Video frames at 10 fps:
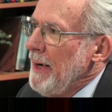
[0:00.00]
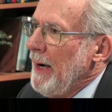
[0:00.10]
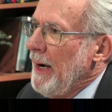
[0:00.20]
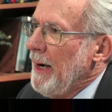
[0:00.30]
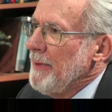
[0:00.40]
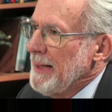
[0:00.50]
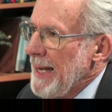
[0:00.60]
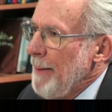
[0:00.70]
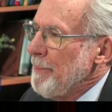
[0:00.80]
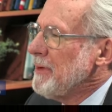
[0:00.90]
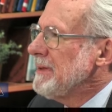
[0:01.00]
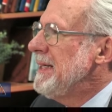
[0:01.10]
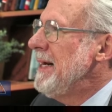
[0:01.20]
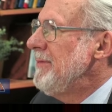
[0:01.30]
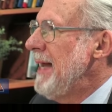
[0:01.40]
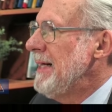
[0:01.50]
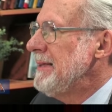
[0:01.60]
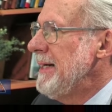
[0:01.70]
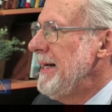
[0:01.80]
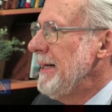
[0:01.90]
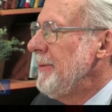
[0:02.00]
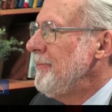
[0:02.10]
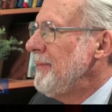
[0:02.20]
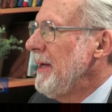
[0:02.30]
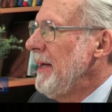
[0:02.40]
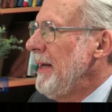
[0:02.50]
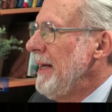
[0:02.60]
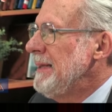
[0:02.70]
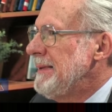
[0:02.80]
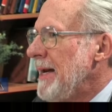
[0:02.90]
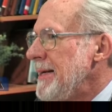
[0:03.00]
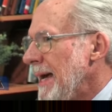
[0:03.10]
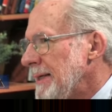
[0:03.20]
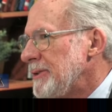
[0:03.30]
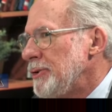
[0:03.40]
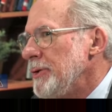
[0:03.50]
the capital city of Tanzania, he said next to